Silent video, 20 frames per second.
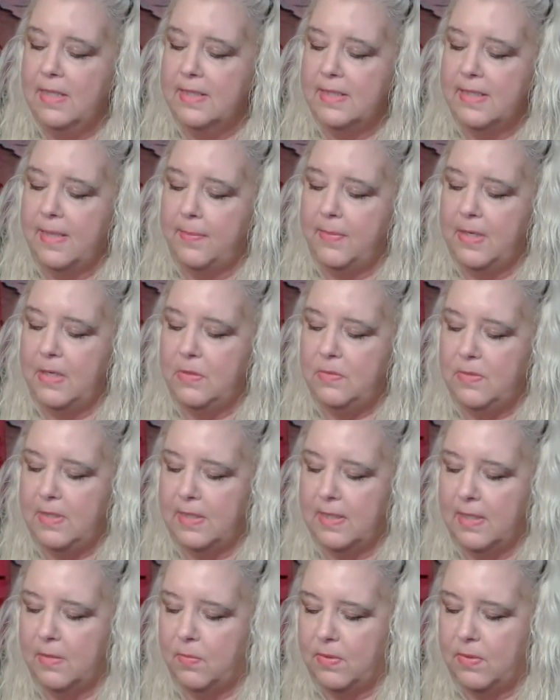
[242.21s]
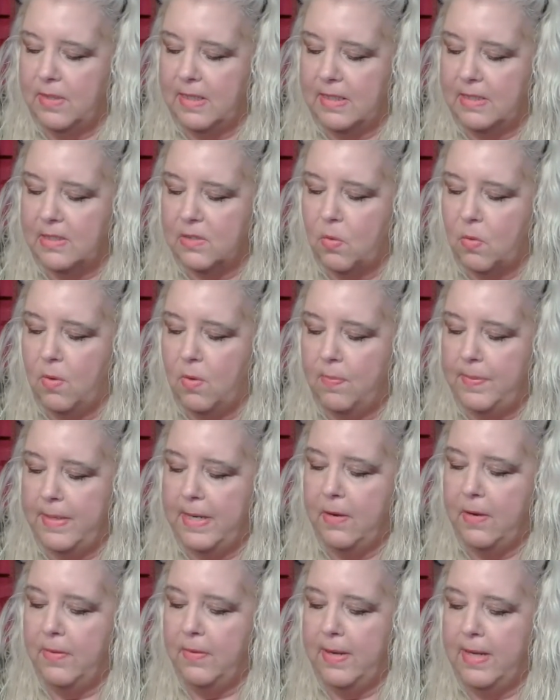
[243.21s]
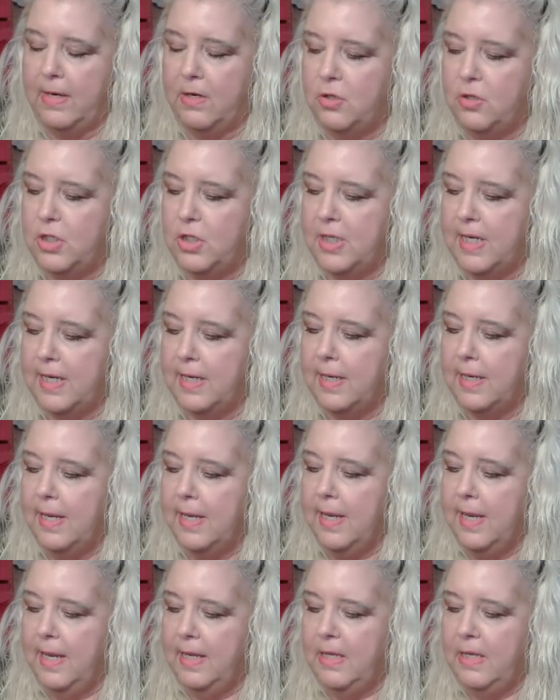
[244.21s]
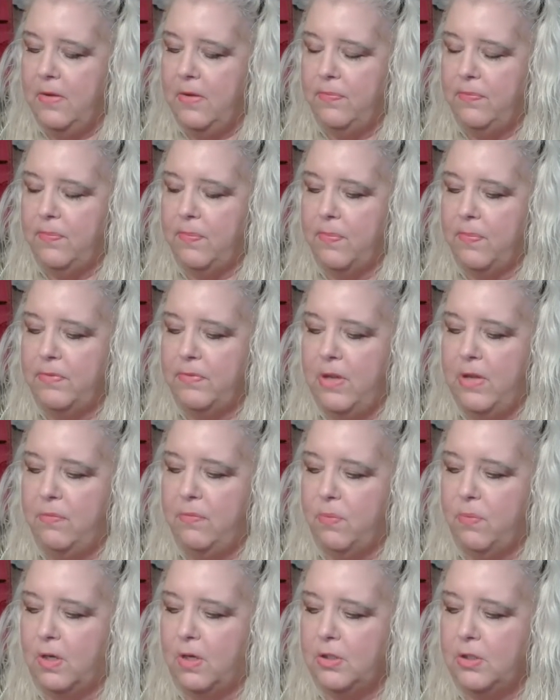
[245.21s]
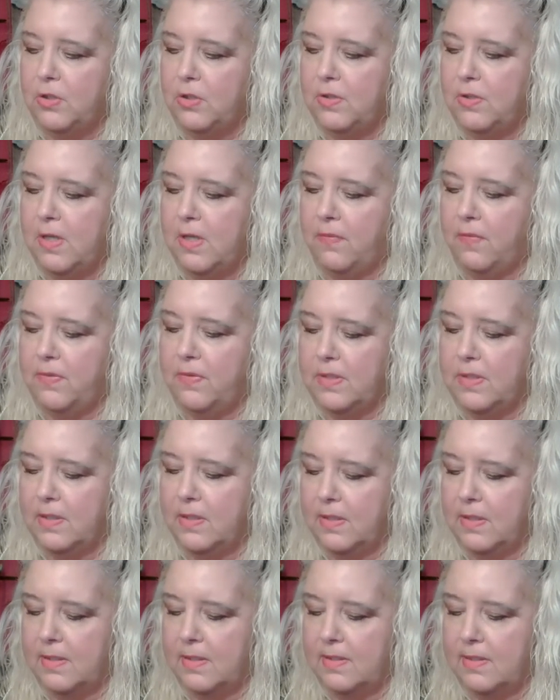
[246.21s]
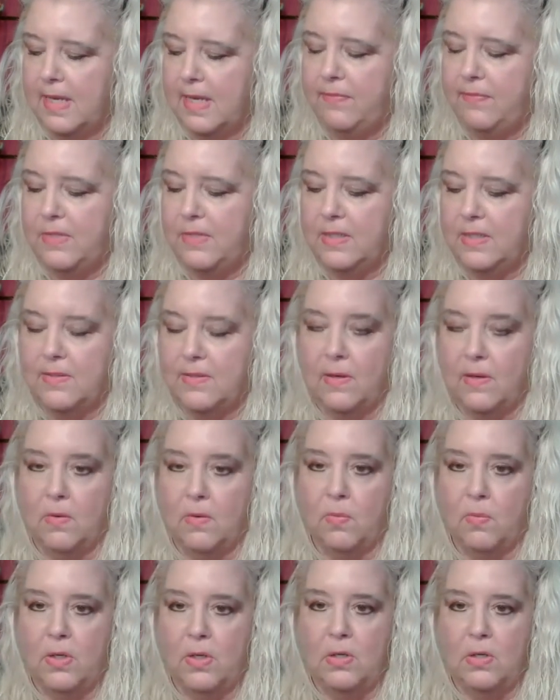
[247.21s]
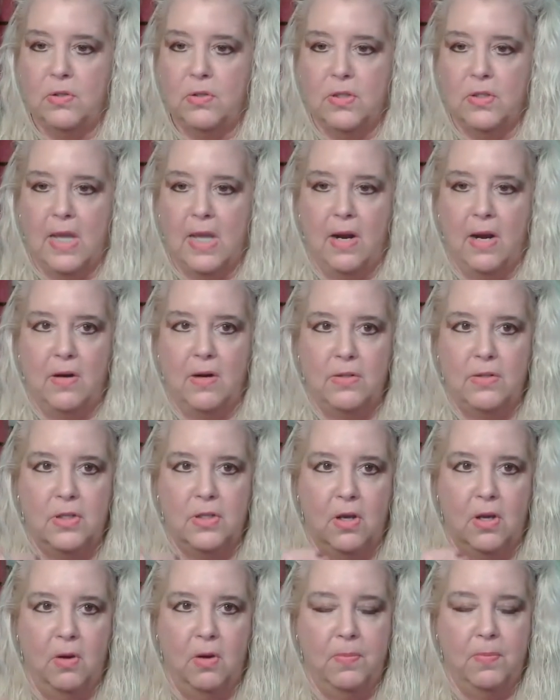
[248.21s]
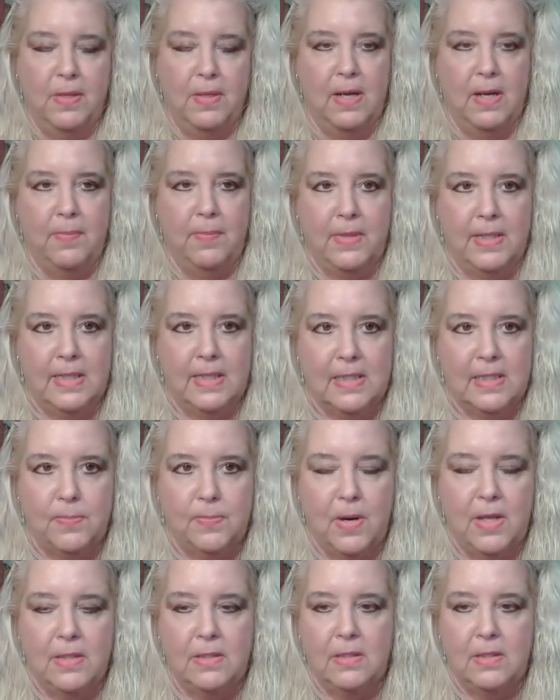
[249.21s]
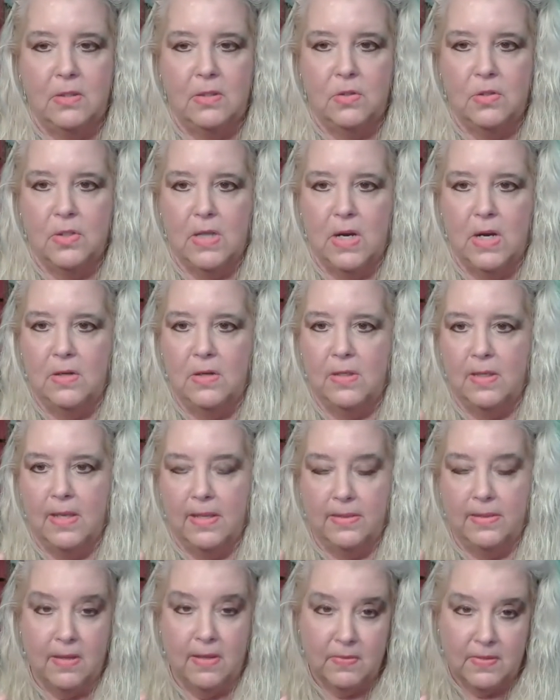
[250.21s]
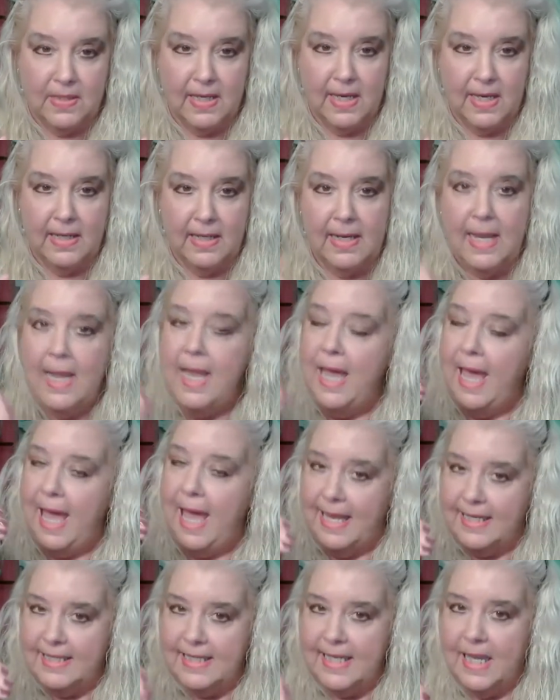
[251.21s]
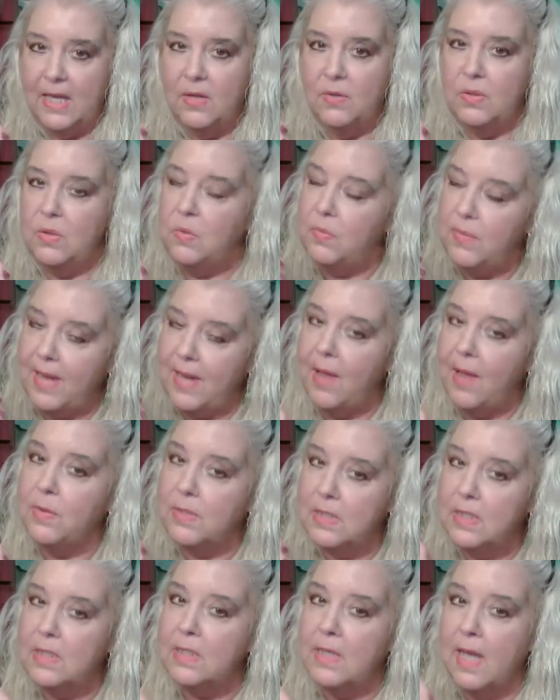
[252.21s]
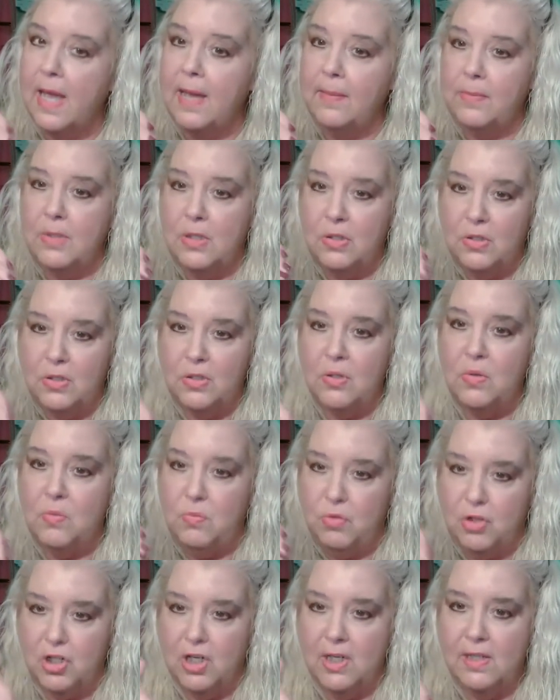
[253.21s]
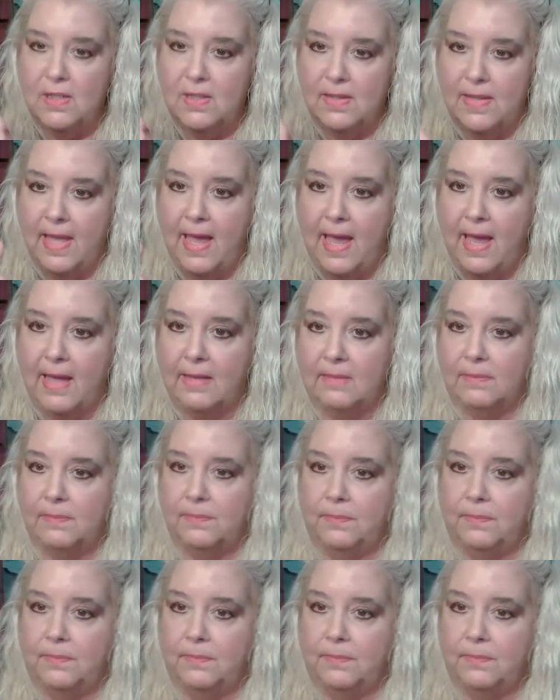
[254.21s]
Some of you dealing with a Scorpio energy. You've worked yourself into the safety zone where you're scared to open up and express and you're scared to let those in. And it's telling you now is the time to do just that.